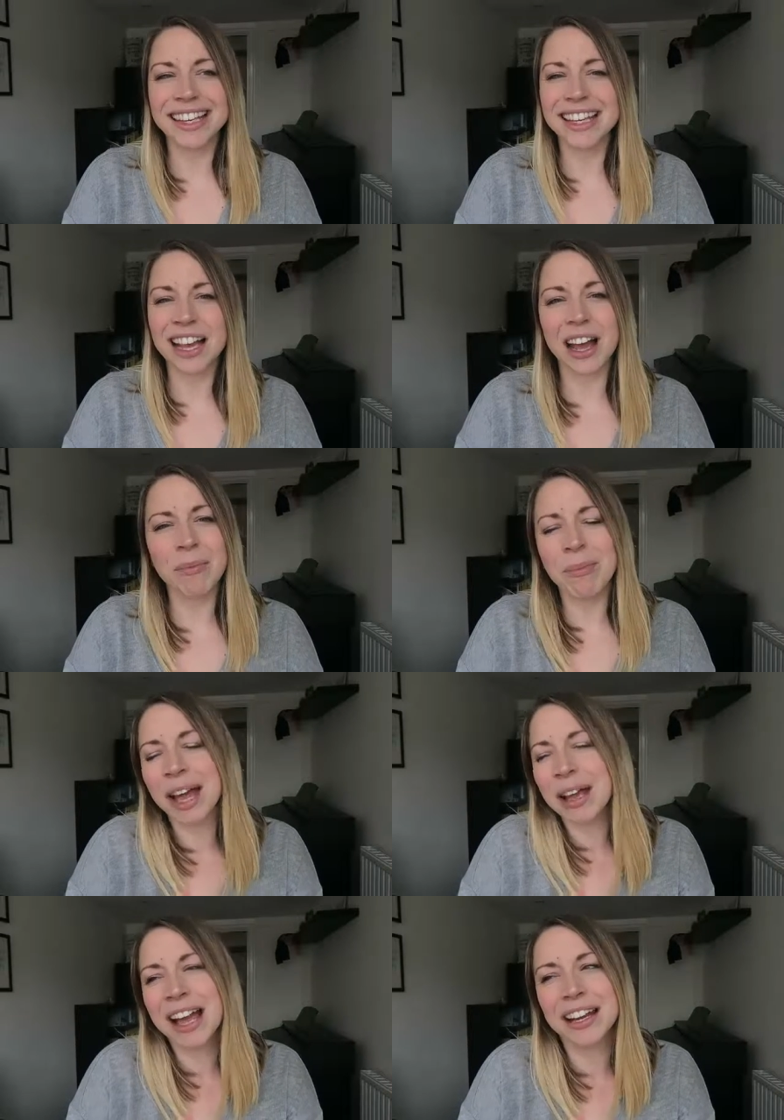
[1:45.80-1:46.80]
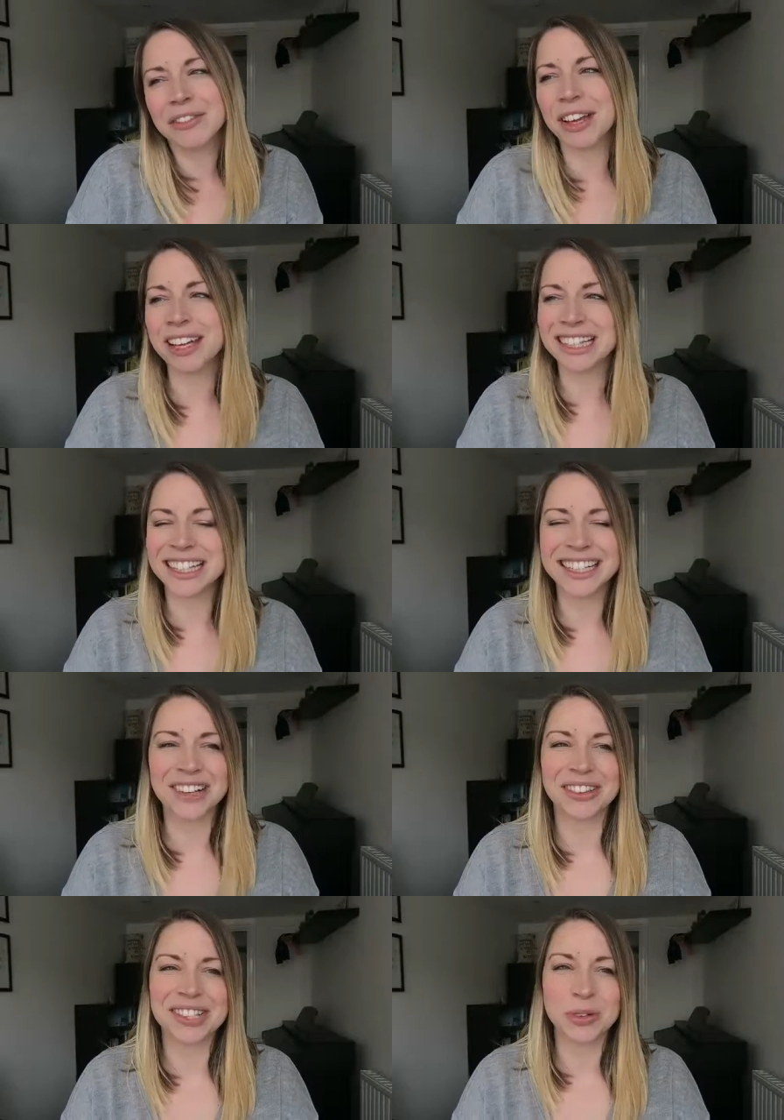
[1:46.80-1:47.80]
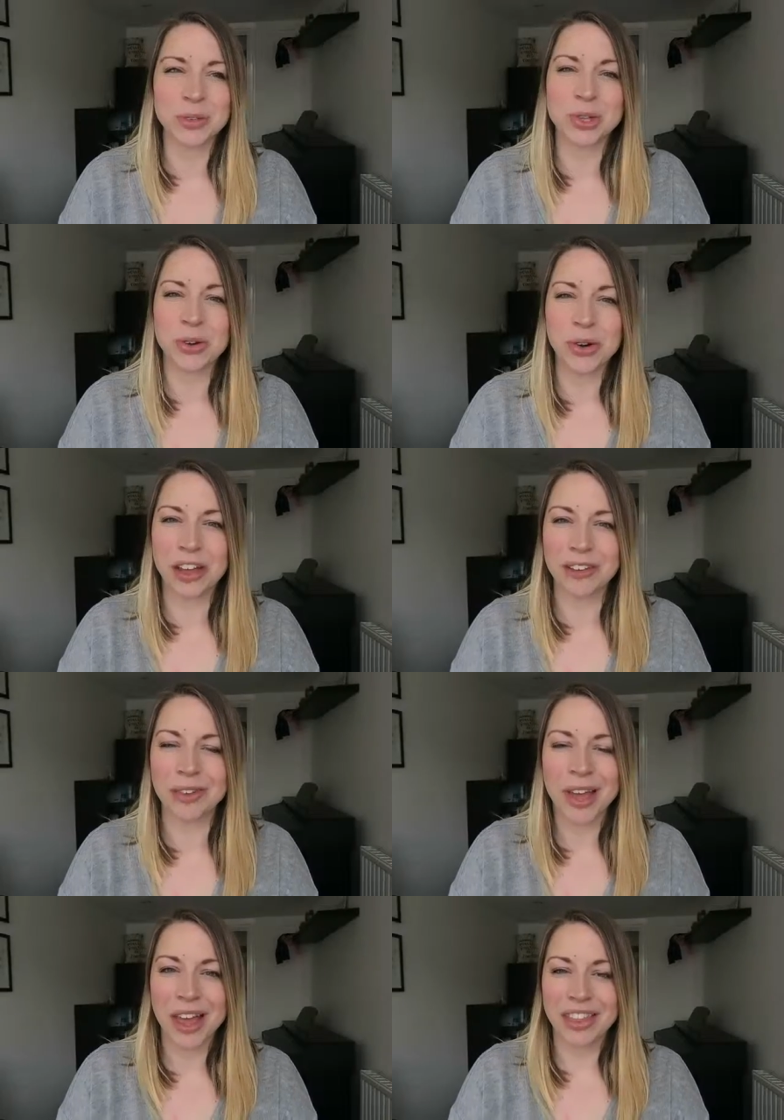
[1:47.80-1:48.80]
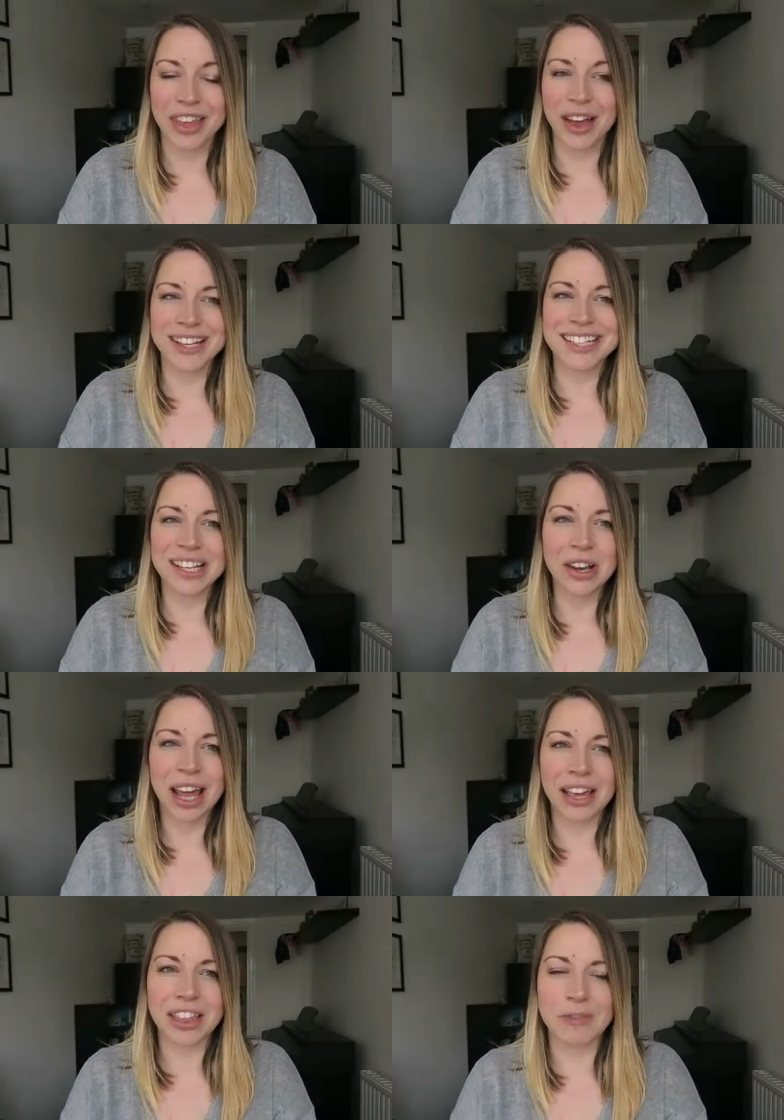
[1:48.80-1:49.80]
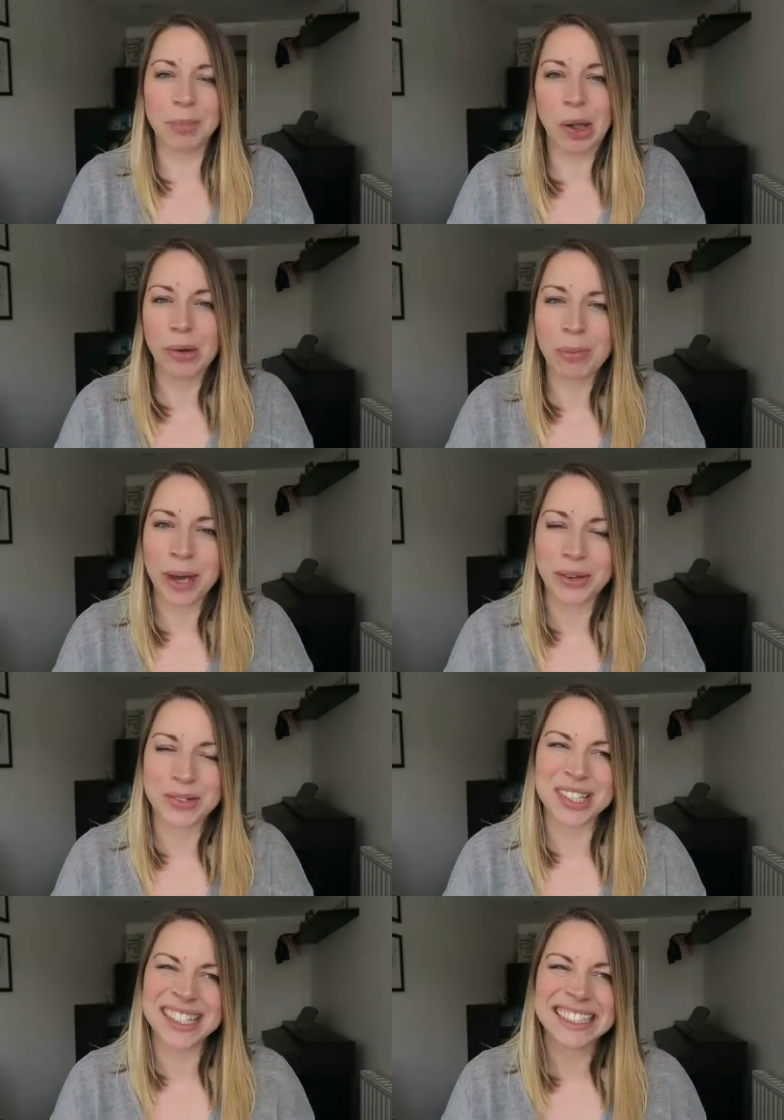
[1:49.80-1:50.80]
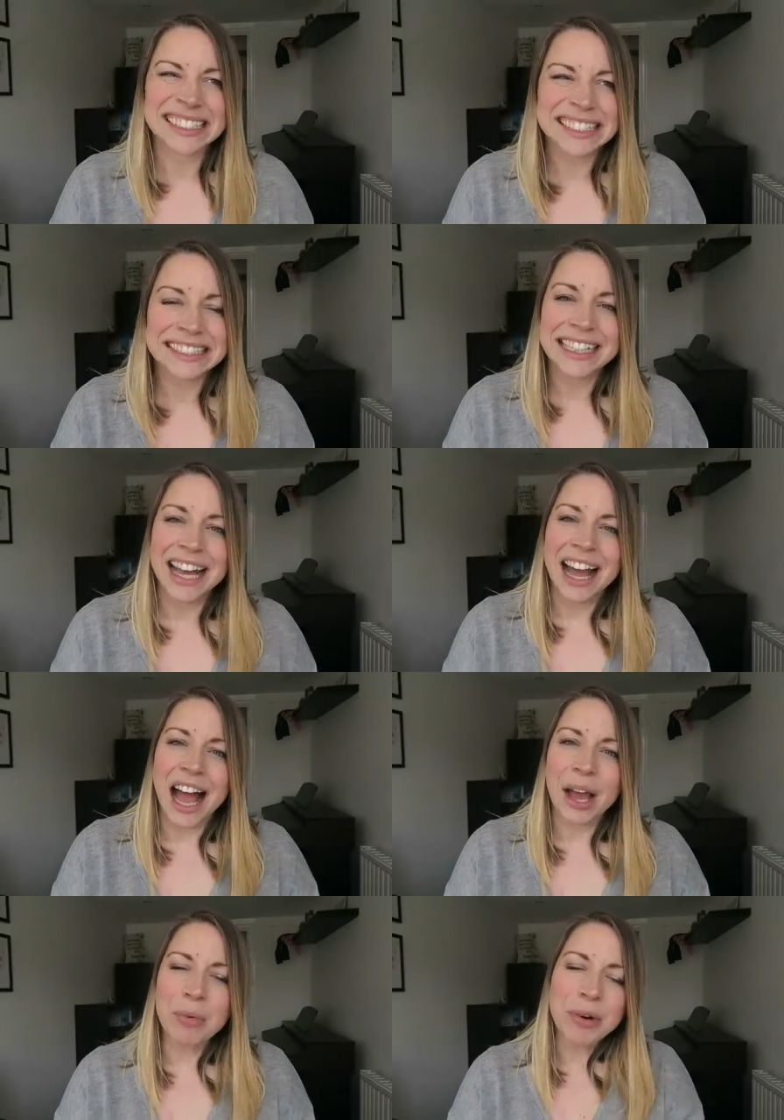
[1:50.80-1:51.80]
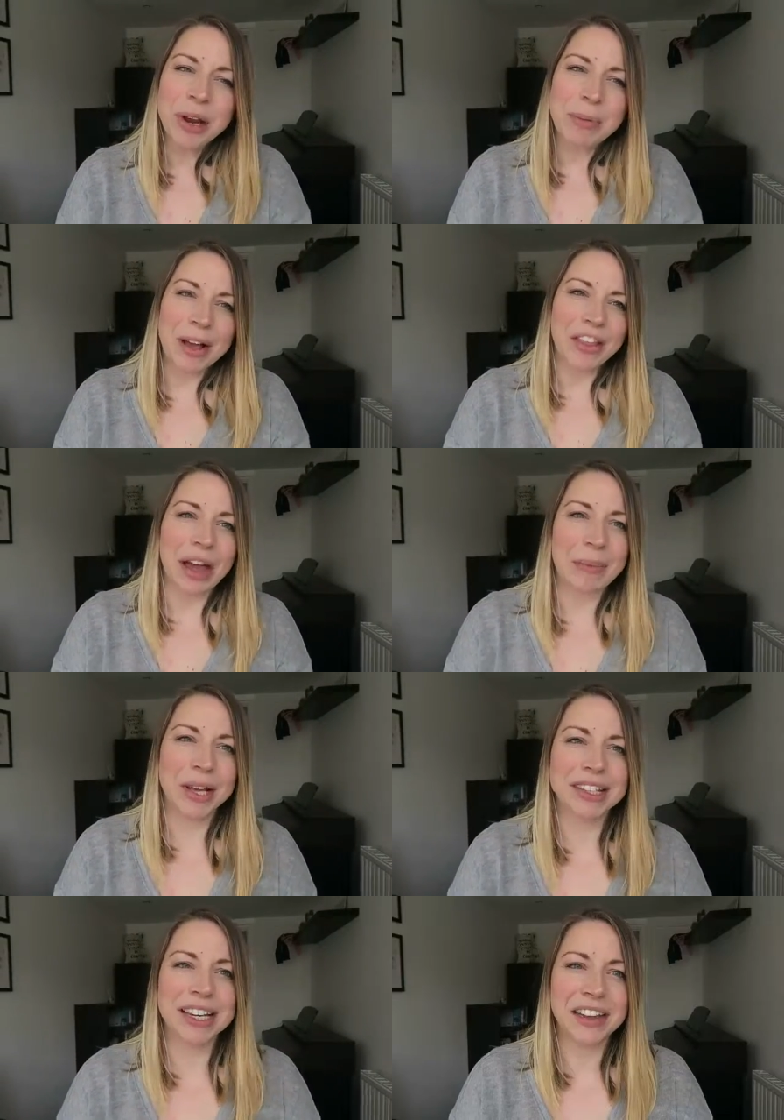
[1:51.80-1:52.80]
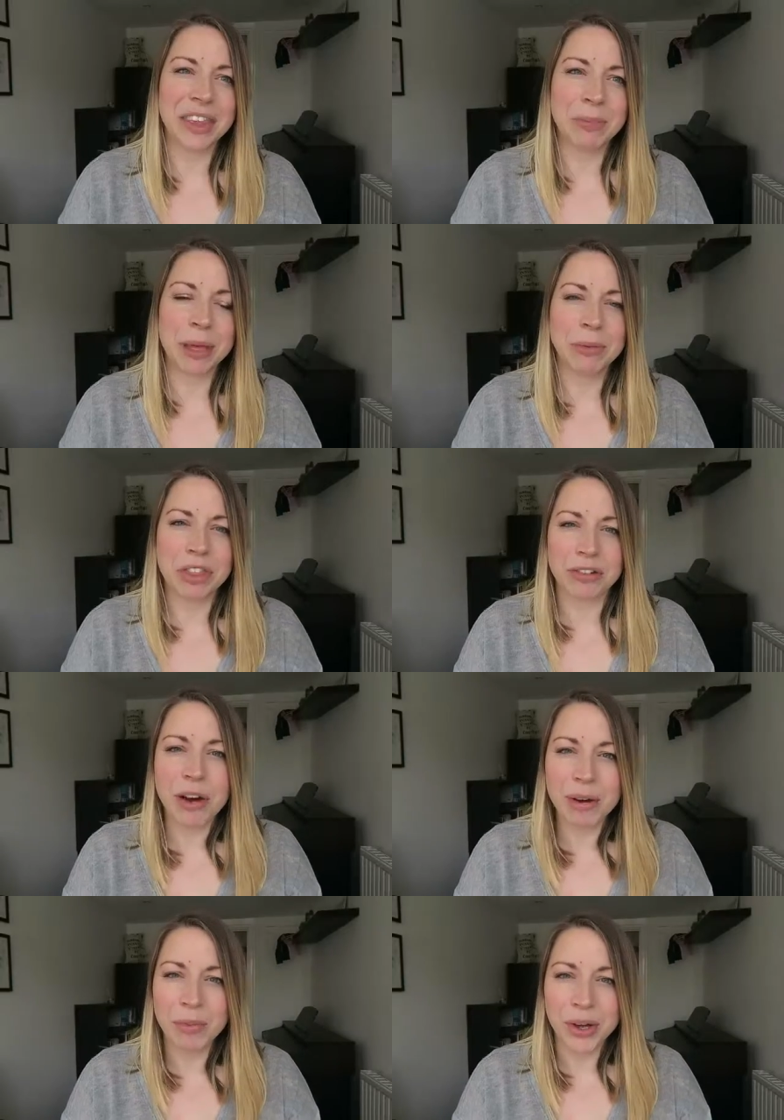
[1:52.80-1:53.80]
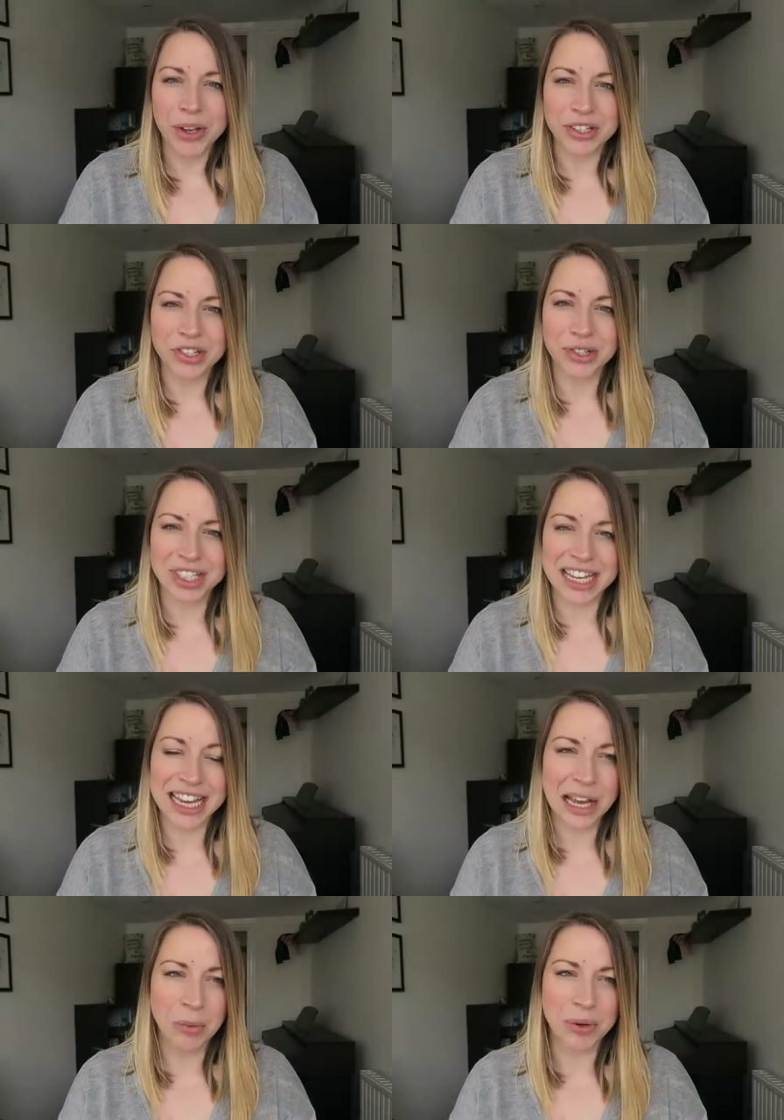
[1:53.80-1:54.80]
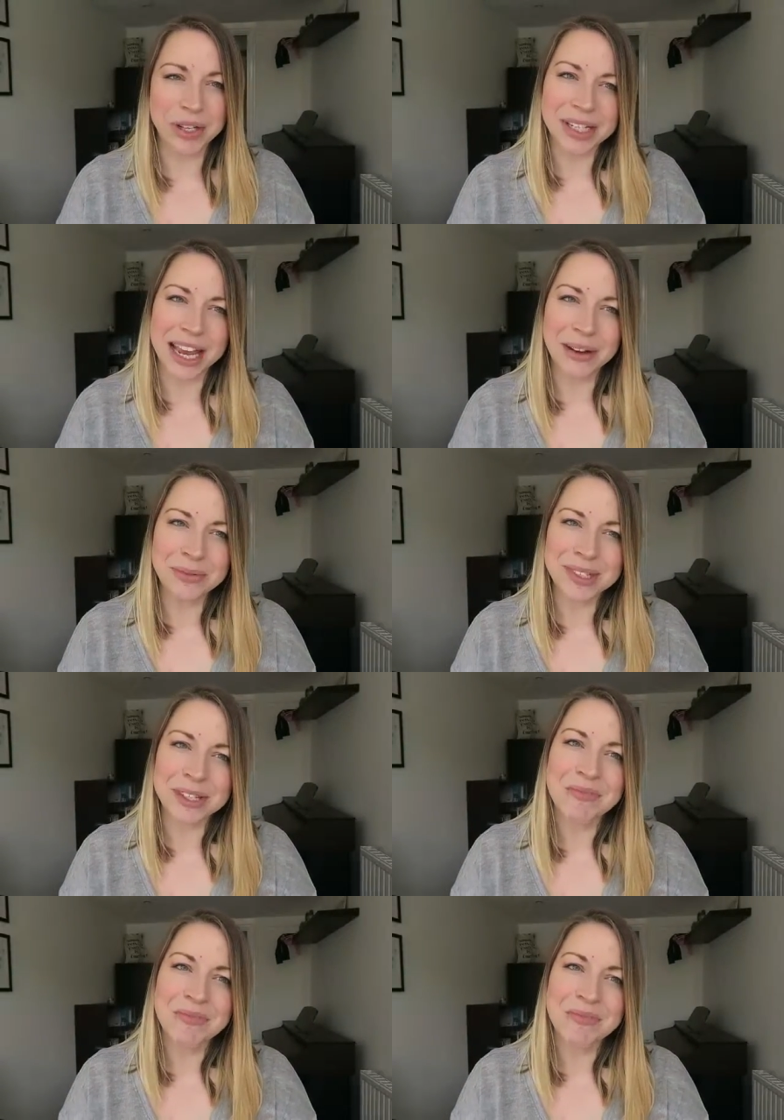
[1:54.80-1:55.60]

Yeah, my kind of, there's all talk of the ideal length of blog post. I worry about that because then I think people throw in words just to hit a word count.